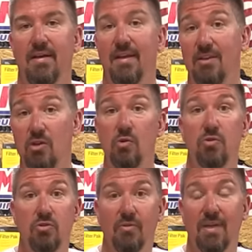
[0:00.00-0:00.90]
and
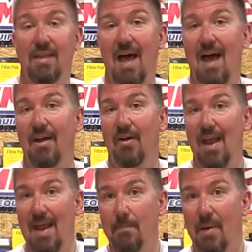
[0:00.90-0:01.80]
usually the higher
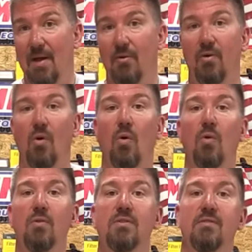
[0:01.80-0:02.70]
amp hour
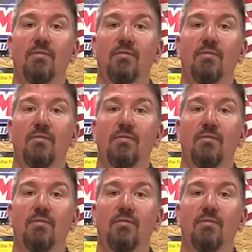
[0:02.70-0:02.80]
holds